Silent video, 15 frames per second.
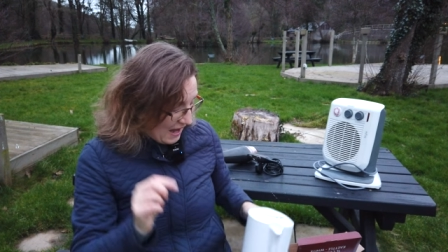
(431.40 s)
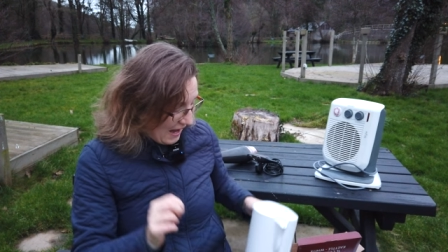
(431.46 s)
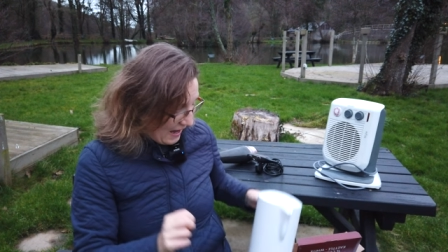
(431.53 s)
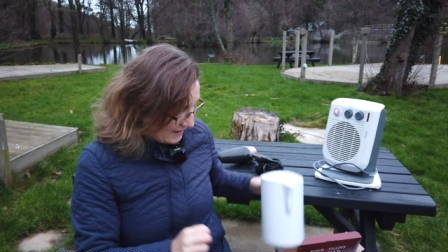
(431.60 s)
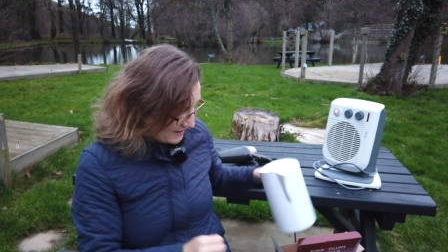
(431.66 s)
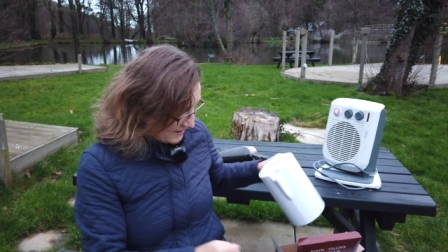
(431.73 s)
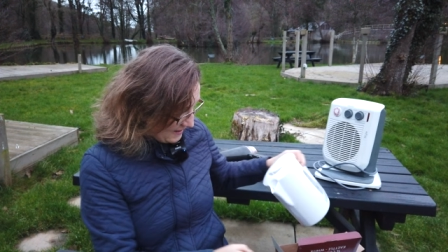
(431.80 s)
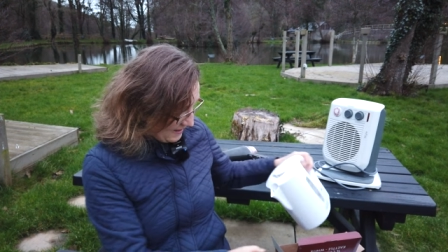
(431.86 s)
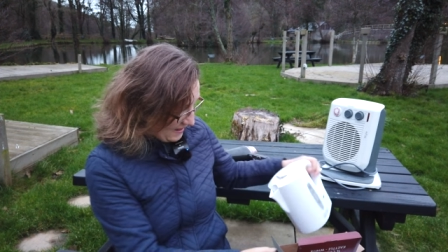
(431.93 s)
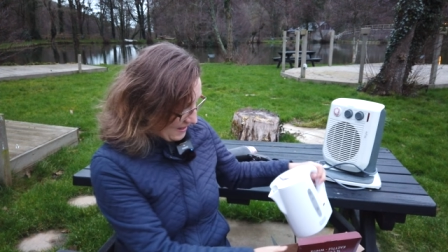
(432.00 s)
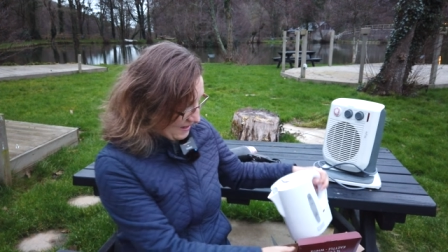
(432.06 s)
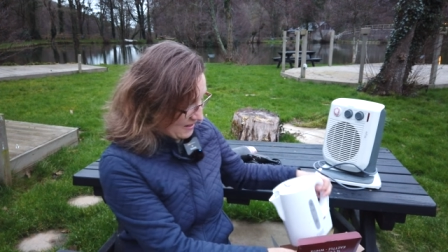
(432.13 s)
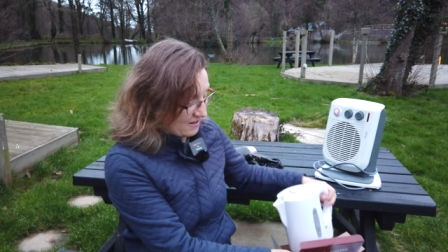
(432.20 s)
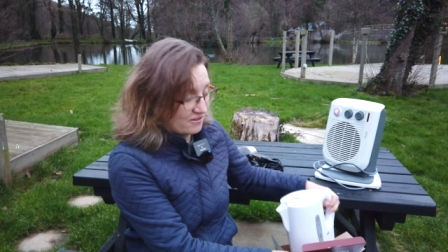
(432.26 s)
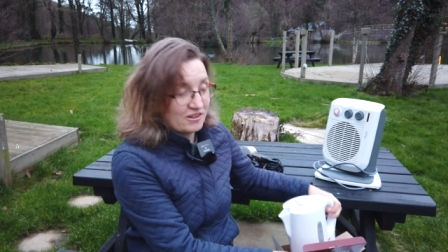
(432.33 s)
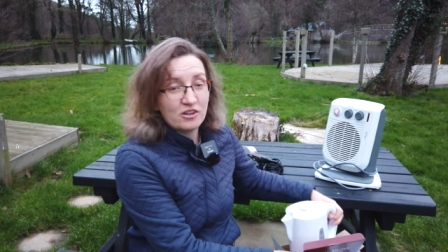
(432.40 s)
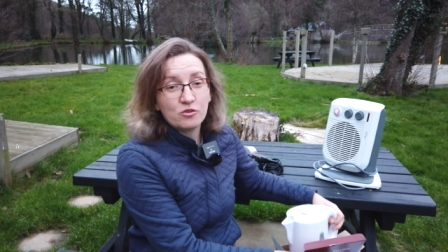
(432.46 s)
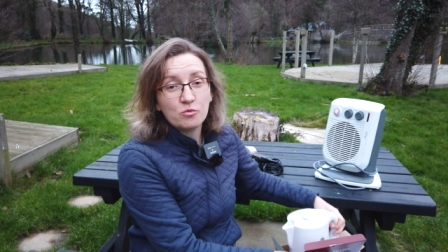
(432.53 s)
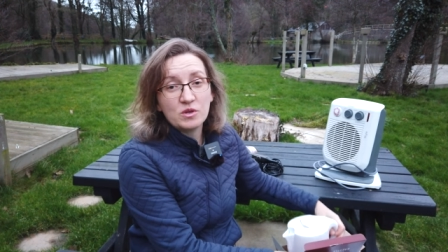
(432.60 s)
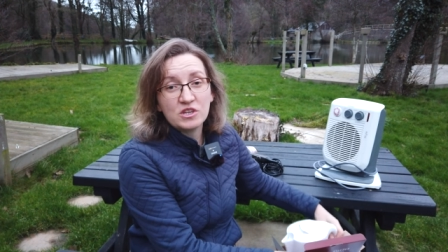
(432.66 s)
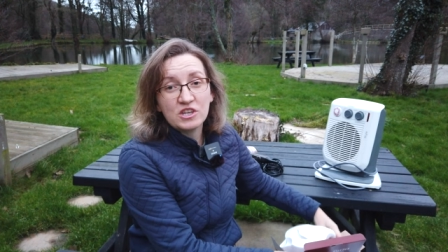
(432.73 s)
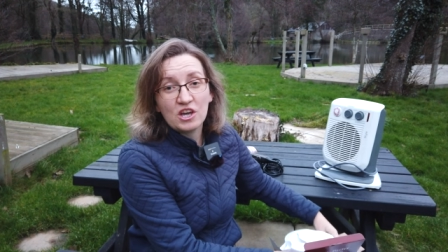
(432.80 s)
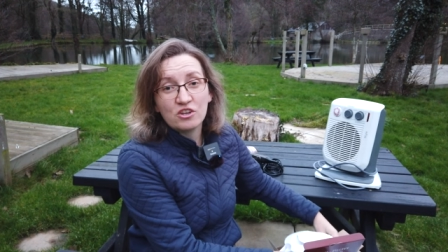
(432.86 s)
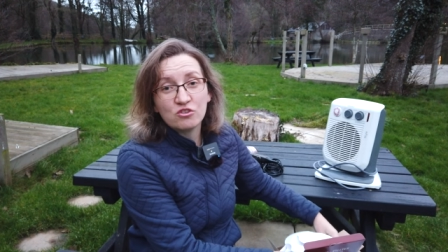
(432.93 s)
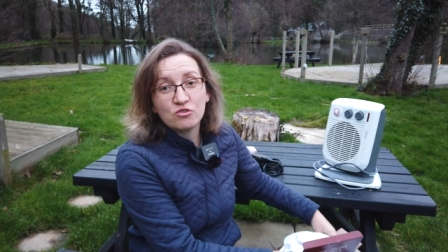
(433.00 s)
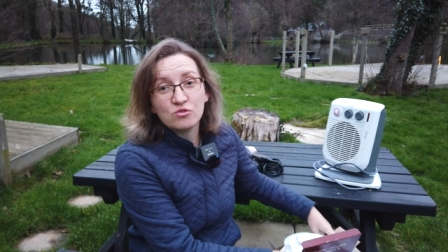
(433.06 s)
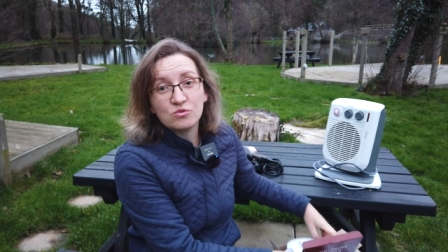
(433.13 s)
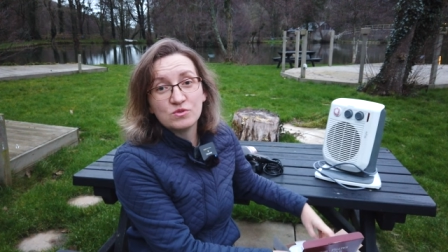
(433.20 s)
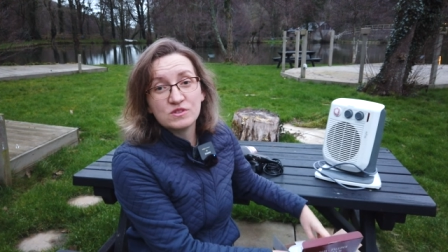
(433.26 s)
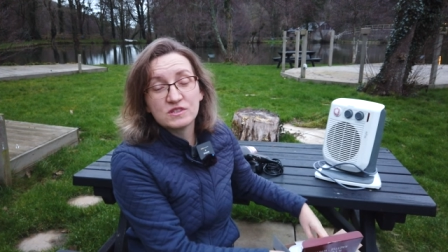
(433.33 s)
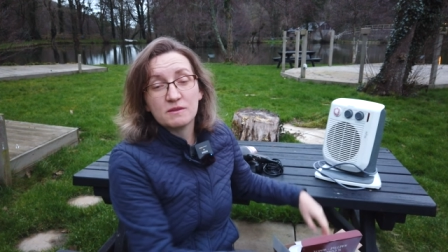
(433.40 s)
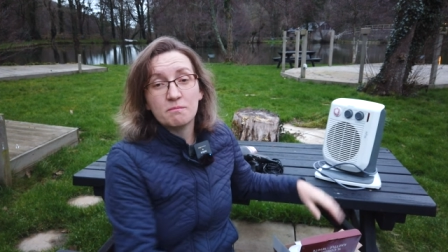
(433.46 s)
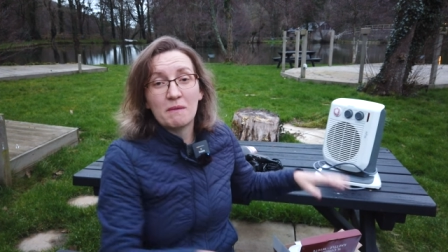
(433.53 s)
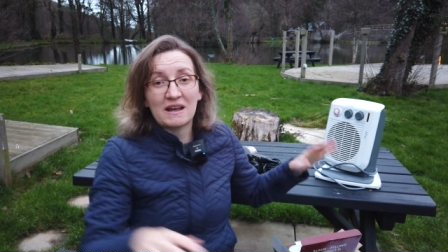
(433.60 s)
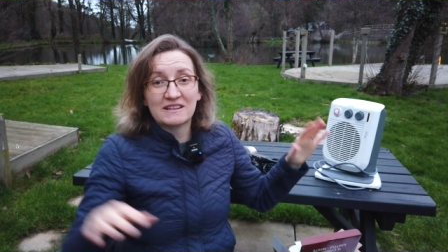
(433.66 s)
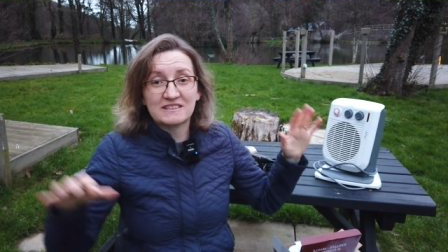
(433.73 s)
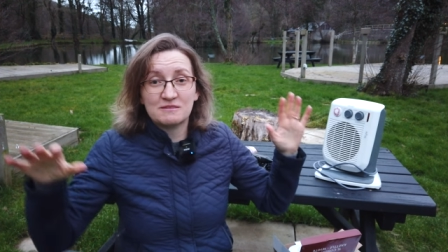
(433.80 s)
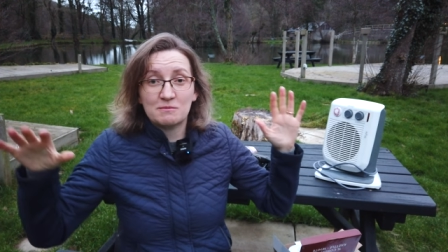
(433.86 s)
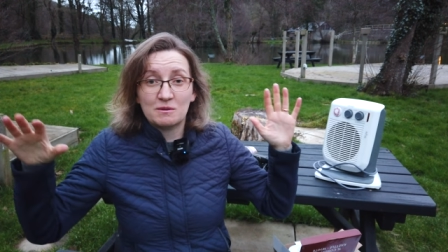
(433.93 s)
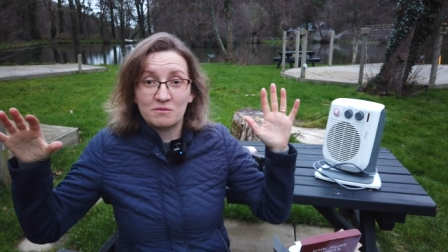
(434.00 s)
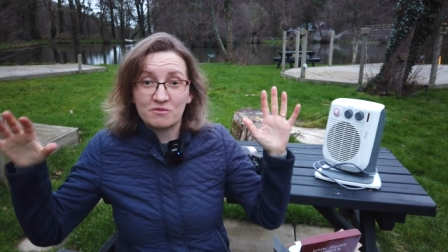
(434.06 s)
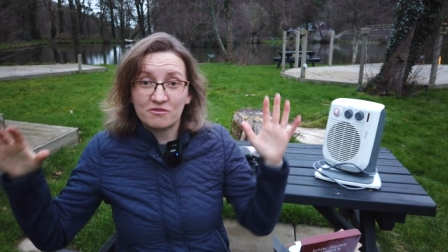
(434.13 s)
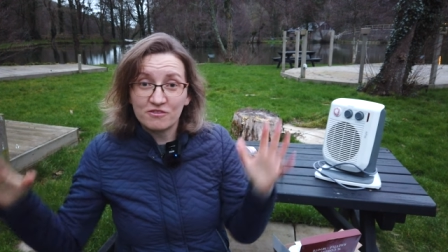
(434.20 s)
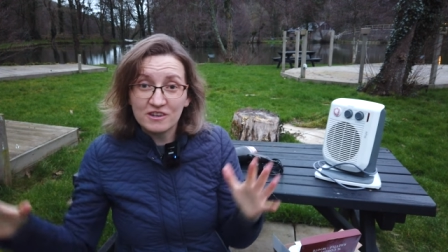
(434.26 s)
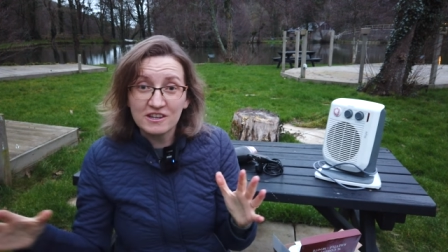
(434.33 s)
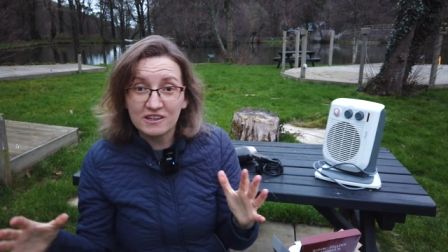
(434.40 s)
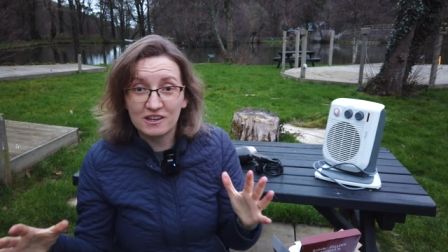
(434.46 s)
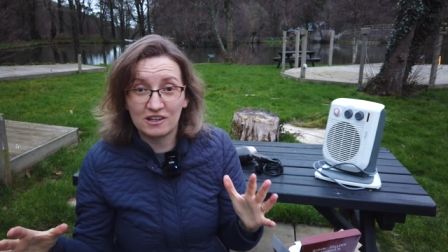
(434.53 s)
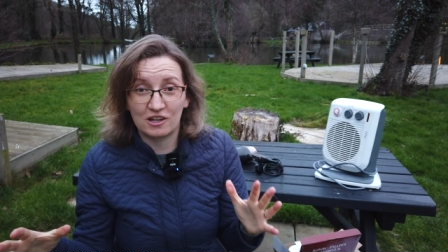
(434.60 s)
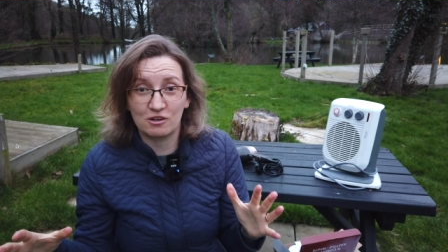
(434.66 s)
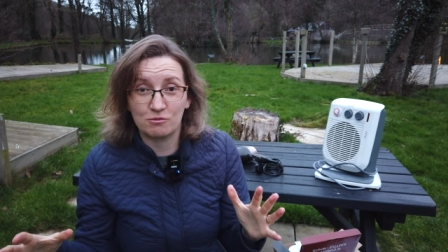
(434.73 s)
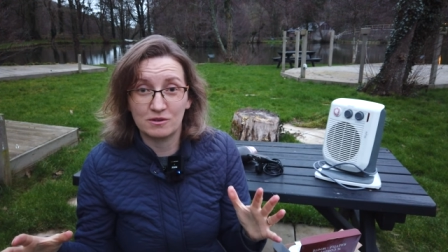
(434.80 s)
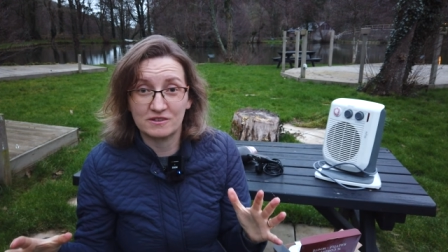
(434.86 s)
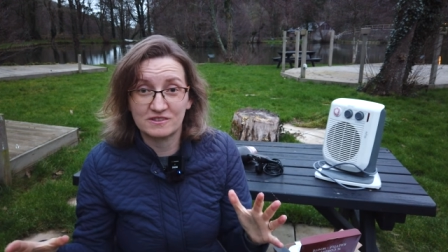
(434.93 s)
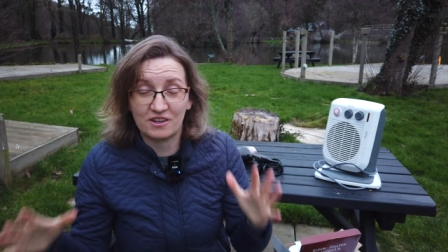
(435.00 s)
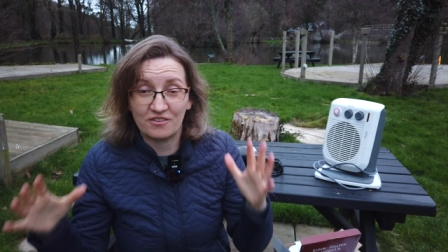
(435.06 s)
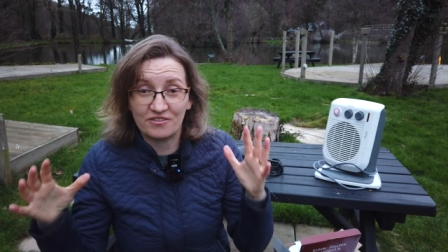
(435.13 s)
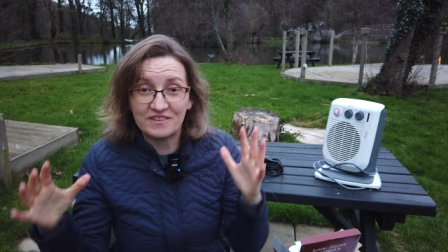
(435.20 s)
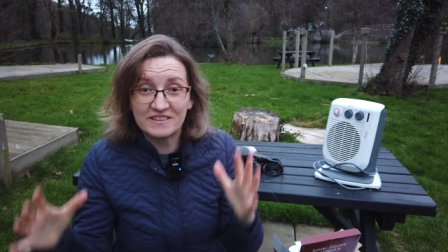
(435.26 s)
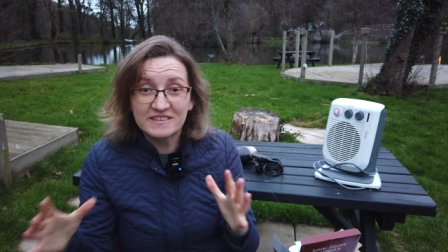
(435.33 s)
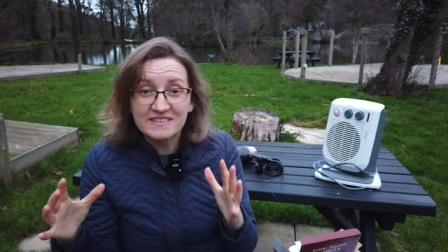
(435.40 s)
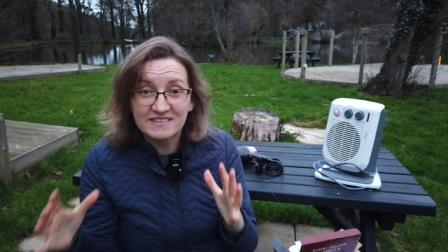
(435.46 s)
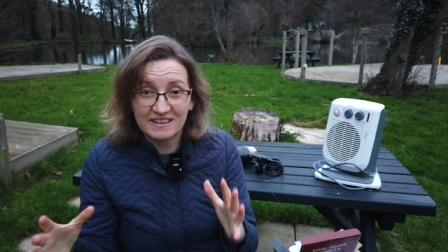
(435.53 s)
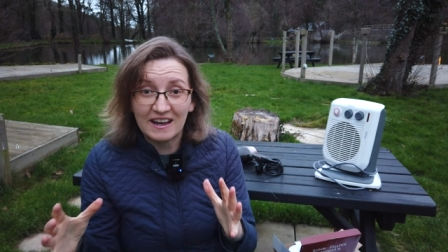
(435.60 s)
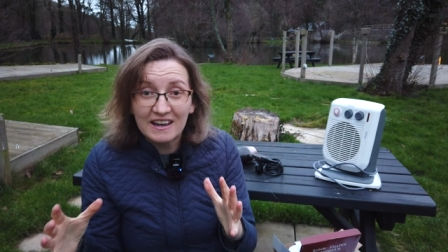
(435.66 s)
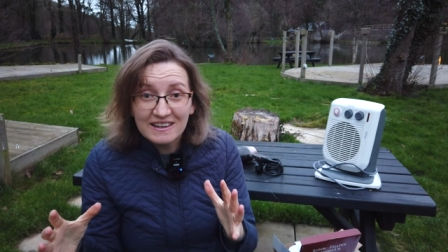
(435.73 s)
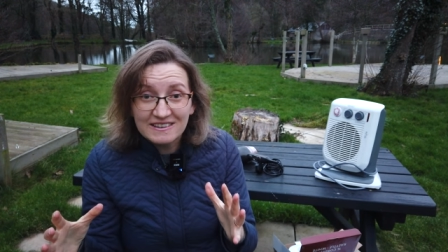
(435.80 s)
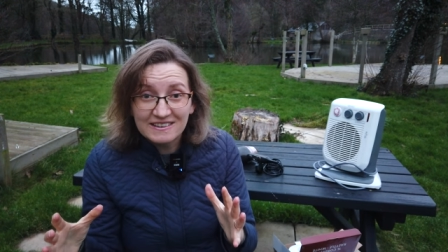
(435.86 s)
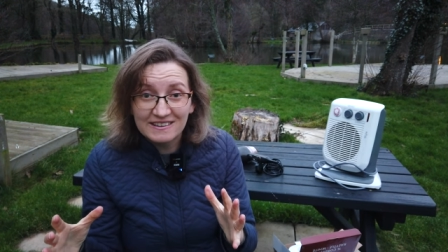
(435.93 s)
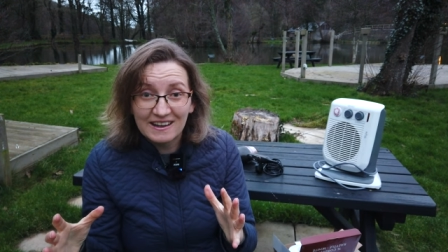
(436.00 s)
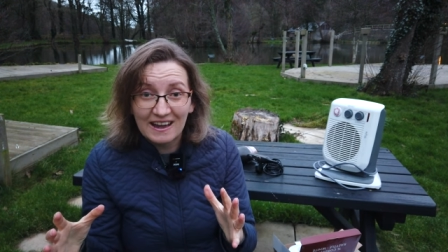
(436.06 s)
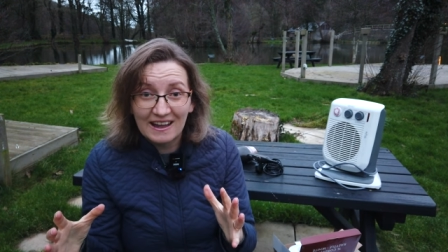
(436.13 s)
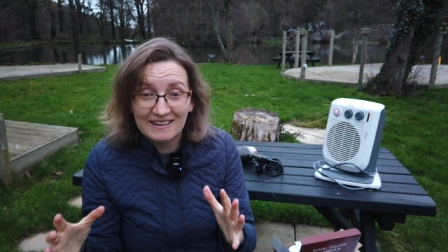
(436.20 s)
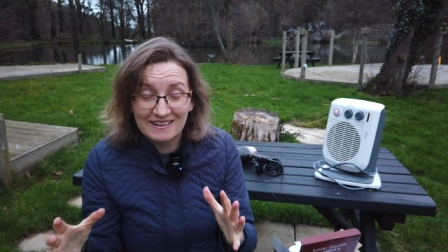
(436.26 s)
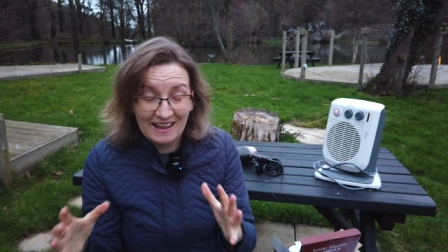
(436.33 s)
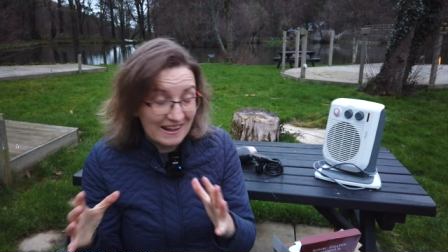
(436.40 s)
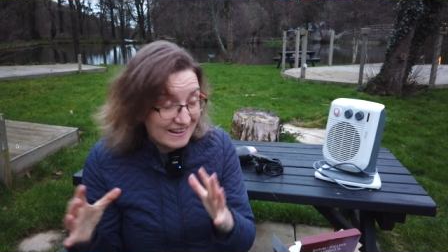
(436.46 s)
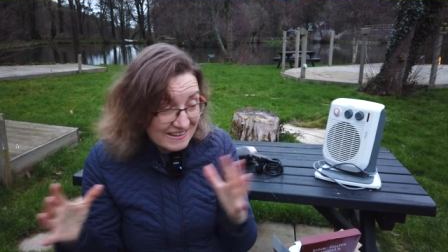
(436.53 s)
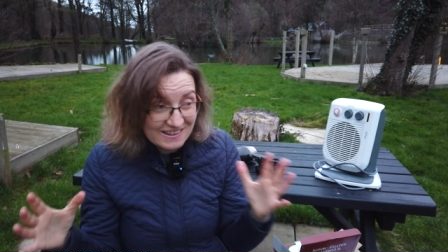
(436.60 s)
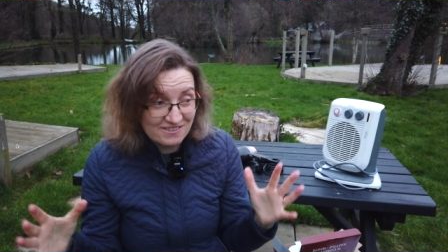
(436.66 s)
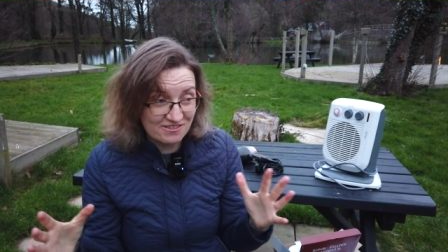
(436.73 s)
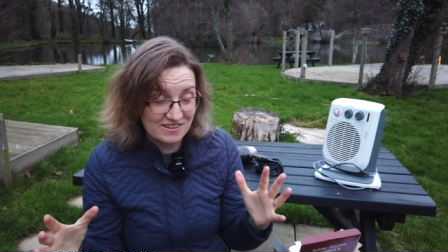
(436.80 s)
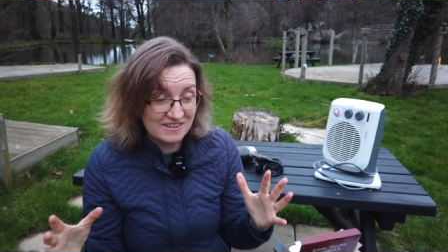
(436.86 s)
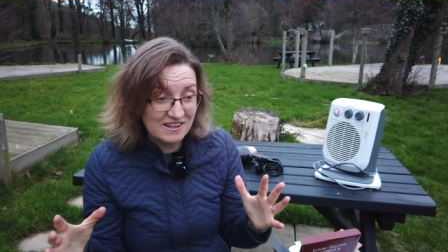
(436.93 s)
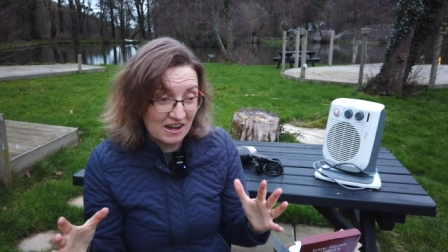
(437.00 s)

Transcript: I said earlier that we can use maximum three kilowatts on this site at any given